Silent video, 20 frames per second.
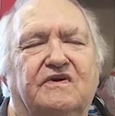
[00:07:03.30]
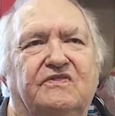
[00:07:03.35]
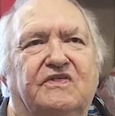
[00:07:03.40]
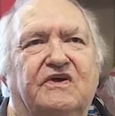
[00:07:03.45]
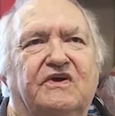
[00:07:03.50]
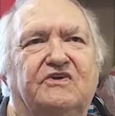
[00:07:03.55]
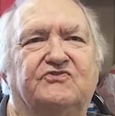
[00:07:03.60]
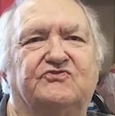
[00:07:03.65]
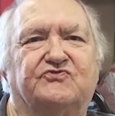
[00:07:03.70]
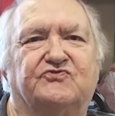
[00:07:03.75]

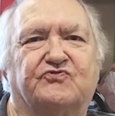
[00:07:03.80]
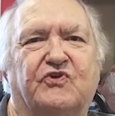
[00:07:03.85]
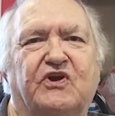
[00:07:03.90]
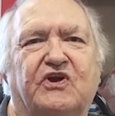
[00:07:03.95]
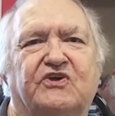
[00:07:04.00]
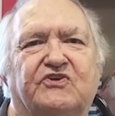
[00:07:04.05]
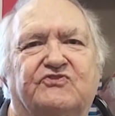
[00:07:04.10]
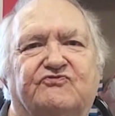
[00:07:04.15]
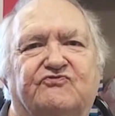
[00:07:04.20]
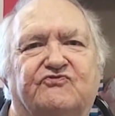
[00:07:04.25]
that
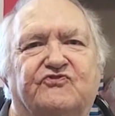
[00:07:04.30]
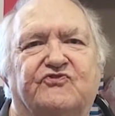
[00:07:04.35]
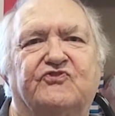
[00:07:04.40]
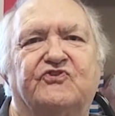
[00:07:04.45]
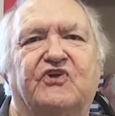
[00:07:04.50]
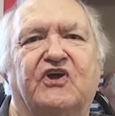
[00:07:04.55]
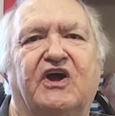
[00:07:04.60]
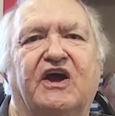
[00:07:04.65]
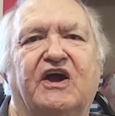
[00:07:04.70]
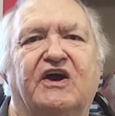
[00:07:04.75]

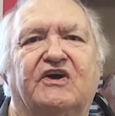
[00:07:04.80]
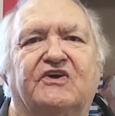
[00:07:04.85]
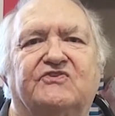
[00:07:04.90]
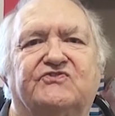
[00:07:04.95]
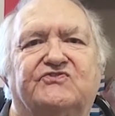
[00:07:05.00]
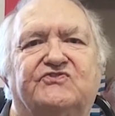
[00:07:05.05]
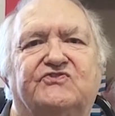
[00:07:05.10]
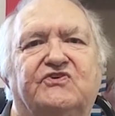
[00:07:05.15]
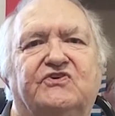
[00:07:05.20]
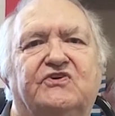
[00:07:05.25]
transferred
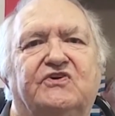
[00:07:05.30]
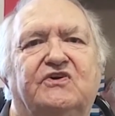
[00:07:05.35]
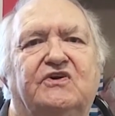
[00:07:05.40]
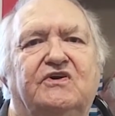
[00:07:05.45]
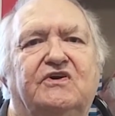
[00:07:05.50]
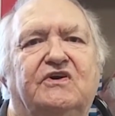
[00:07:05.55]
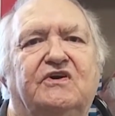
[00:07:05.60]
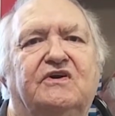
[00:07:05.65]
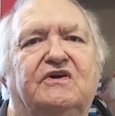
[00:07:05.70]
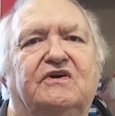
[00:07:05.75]
as
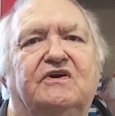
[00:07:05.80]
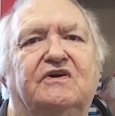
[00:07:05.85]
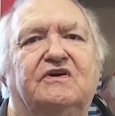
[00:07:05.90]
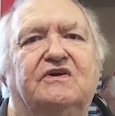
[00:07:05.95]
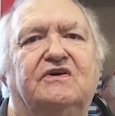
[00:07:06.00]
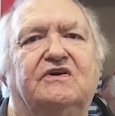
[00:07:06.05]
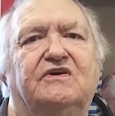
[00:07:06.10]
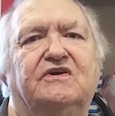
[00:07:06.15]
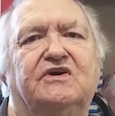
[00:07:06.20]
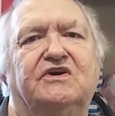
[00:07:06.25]

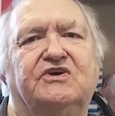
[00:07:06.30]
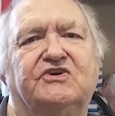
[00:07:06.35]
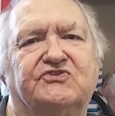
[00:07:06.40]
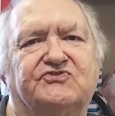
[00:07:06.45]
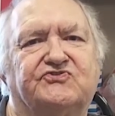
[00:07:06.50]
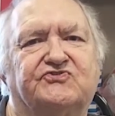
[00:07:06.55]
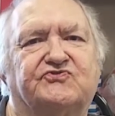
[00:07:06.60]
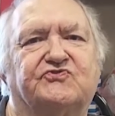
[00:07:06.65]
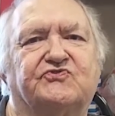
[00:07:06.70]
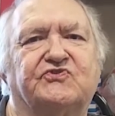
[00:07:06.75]

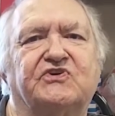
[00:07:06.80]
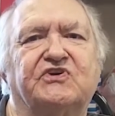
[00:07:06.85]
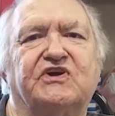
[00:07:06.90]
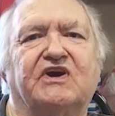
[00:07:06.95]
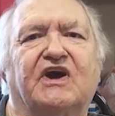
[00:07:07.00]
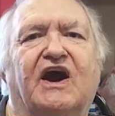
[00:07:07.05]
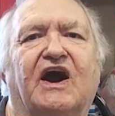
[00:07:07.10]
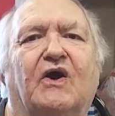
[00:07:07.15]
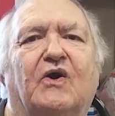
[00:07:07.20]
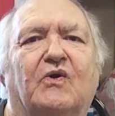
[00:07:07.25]

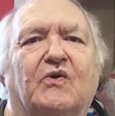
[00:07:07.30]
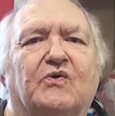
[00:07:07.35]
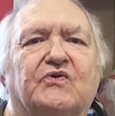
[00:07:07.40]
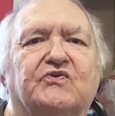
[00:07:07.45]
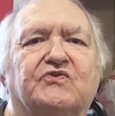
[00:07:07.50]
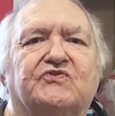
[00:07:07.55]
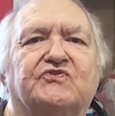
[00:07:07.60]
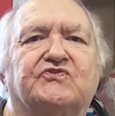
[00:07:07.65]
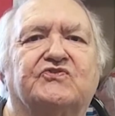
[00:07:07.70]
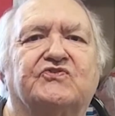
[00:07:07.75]
history
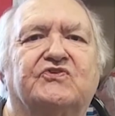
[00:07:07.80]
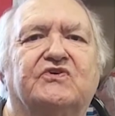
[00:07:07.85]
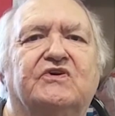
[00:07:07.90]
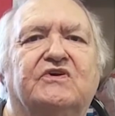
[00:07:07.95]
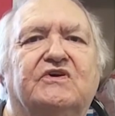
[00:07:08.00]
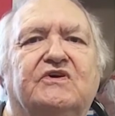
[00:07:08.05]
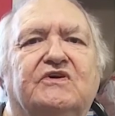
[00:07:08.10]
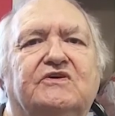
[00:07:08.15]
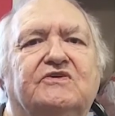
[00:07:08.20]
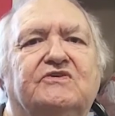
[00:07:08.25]
hours.
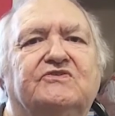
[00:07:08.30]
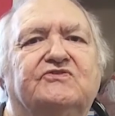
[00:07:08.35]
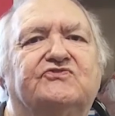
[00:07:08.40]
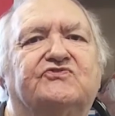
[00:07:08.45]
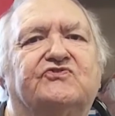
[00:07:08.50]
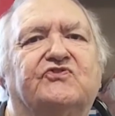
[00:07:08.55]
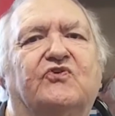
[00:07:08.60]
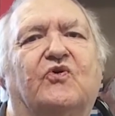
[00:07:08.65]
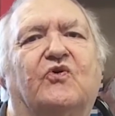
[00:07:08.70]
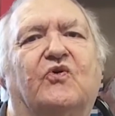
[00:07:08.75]

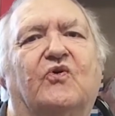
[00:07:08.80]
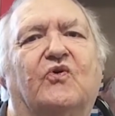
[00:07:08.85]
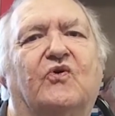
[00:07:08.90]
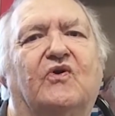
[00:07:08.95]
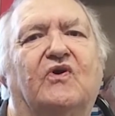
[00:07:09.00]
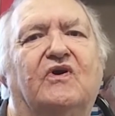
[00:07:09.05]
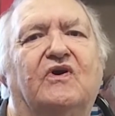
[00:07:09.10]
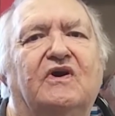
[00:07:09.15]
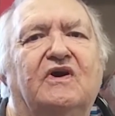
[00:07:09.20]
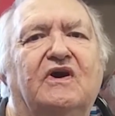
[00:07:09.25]

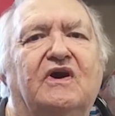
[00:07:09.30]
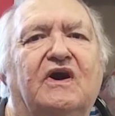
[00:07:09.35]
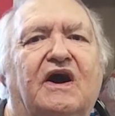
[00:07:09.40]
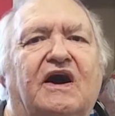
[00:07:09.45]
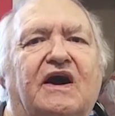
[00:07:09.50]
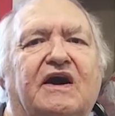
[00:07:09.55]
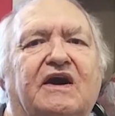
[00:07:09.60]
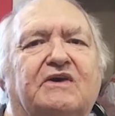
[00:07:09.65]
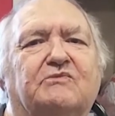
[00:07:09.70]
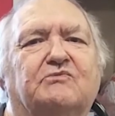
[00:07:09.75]
So
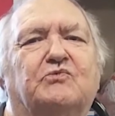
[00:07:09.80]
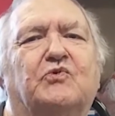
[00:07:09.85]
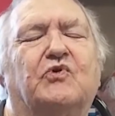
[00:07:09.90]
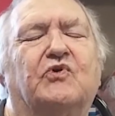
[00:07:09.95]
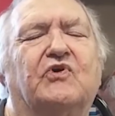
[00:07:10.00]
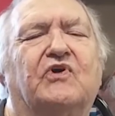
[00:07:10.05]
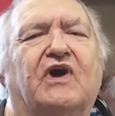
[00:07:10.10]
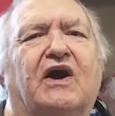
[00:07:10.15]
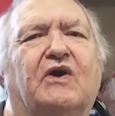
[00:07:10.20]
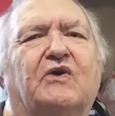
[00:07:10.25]
I had
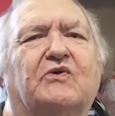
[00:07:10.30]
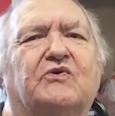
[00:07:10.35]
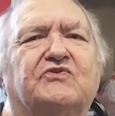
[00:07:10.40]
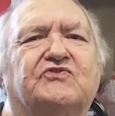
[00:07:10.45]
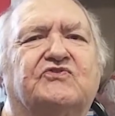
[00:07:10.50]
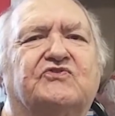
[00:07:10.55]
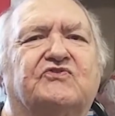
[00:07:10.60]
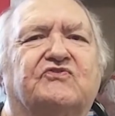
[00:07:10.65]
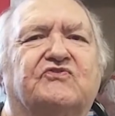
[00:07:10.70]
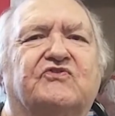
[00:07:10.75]
more
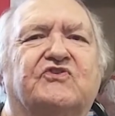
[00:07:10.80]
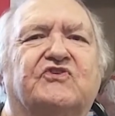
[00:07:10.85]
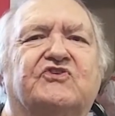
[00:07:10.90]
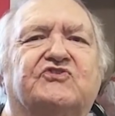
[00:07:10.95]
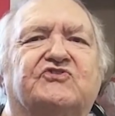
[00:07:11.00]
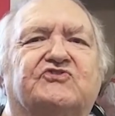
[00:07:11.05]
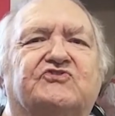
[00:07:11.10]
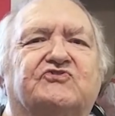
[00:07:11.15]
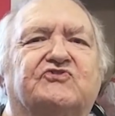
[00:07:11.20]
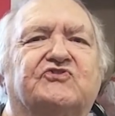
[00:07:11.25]
hours of
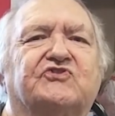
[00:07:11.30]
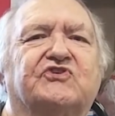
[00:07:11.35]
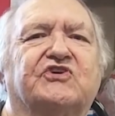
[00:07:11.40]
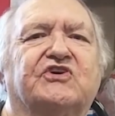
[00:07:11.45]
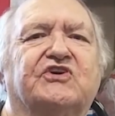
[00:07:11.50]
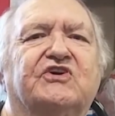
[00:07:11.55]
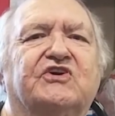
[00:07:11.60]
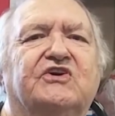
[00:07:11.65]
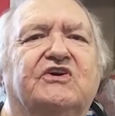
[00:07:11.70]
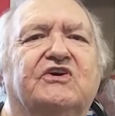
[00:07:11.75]

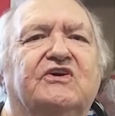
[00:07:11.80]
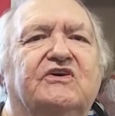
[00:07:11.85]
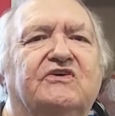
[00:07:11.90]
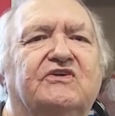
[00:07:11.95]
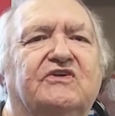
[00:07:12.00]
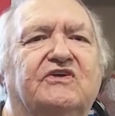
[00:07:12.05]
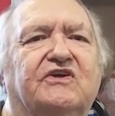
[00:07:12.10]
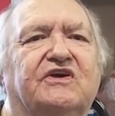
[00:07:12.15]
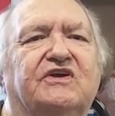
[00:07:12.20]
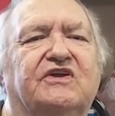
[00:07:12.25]
history
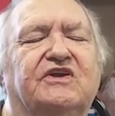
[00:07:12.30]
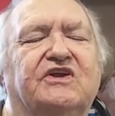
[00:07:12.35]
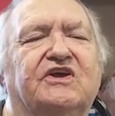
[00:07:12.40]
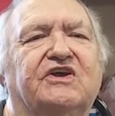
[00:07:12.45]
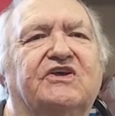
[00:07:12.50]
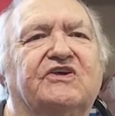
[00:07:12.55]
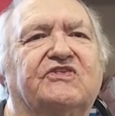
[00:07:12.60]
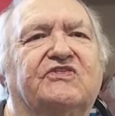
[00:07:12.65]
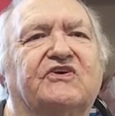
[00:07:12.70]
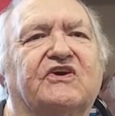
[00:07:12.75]
than
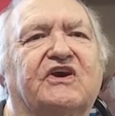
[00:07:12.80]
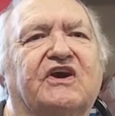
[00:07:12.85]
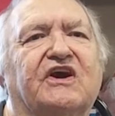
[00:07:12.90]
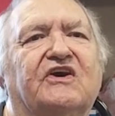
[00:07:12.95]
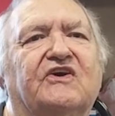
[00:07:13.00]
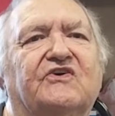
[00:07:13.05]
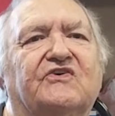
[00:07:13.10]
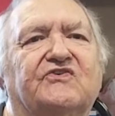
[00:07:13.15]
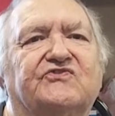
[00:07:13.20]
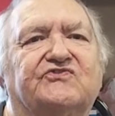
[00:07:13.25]
anything
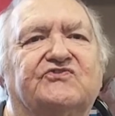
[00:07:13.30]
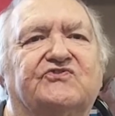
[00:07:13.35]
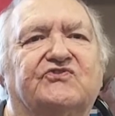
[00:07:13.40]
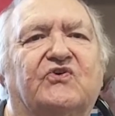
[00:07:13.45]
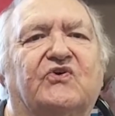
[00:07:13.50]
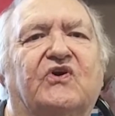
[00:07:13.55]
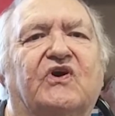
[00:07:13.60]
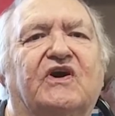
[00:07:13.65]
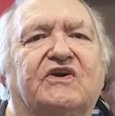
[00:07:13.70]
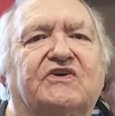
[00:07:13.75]
else.
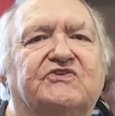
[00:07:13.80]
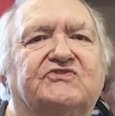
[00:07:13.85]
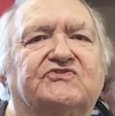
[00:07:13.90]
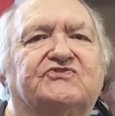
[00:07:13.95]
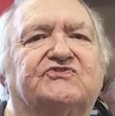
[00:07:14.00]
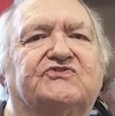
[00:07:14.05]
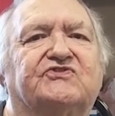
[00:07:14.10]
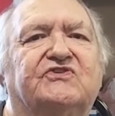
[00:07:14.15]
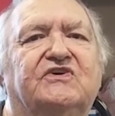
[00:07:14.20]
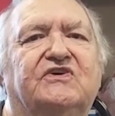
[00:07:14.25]
So I
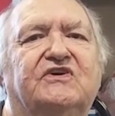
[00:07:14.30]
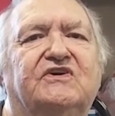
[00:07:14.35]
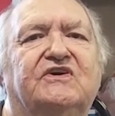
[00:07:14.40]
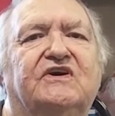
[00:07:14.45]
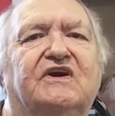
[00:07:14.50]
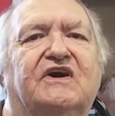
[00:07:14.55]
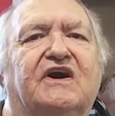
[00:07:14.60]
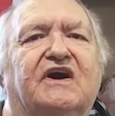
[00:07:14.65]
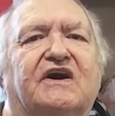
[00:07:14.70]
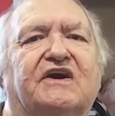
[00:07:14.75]
just,
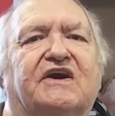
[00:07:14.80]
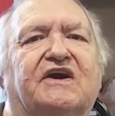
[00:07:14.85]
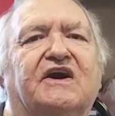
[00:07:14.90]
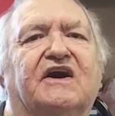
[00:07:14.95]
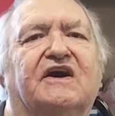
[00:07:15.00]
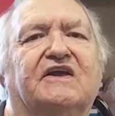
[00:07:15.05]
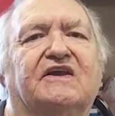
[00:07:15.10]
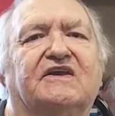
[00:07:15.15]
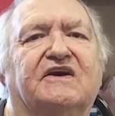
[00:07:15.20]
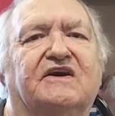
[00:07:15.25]
I
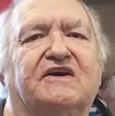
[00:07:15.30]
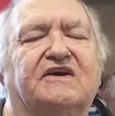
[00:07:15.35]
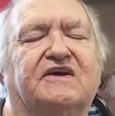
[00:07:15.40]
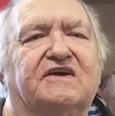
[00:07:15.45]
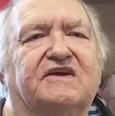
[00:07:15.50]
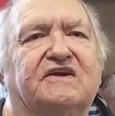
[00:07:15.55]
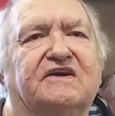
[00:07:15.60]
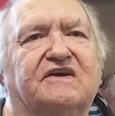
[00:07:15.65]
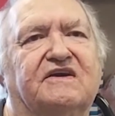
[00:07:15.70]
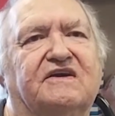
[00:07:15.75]
got,
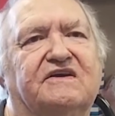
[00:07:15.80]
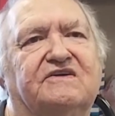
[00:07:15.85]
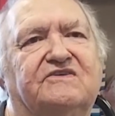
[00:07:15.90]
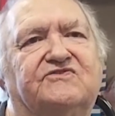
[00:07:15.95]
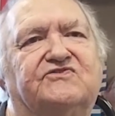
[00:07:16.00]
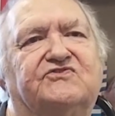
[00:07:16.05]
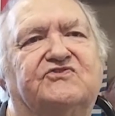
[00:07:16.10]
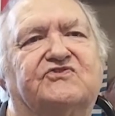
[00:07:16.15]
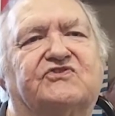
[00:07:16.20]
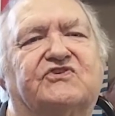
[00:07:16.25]
I
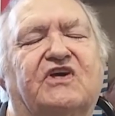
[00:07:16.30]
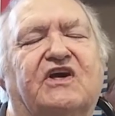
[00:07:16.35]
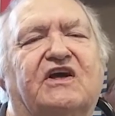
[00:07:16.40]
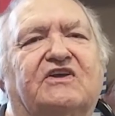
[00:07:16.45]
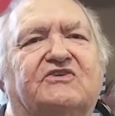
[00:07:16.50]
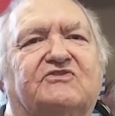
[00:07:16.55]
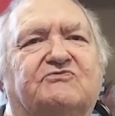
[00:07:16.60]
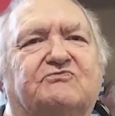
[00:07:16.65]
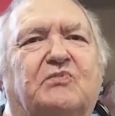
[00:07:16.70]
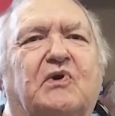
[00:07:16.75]
took
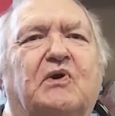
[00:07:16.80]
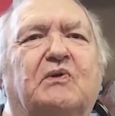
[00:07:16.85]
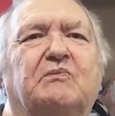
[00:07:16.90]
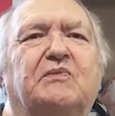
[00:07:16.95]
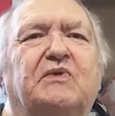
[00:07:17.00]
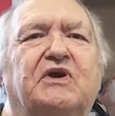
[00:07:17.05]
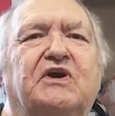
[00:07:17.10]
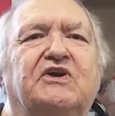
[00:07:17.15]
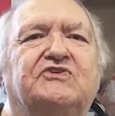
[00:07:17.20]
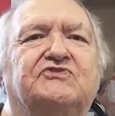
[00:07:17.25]
that as my
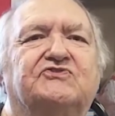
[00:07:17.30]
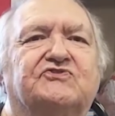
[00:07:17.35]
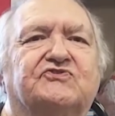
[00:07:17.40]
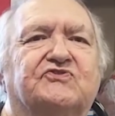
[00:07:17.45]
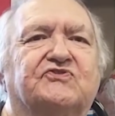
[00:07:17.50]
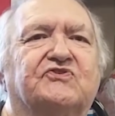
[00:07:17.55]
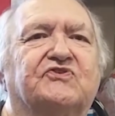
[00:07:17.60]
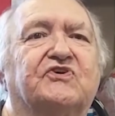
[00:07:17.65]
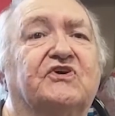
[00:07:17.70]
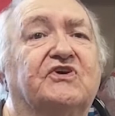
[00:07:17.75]

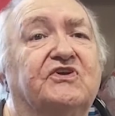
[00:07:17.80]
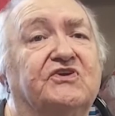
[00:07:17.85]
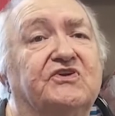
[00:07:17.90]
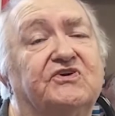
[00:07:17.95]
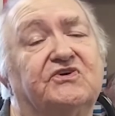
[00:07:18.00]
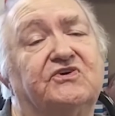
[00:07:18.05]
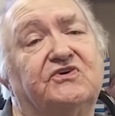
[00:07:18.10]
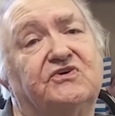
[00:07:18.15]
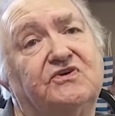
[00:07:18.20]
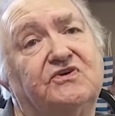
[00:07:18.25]
major and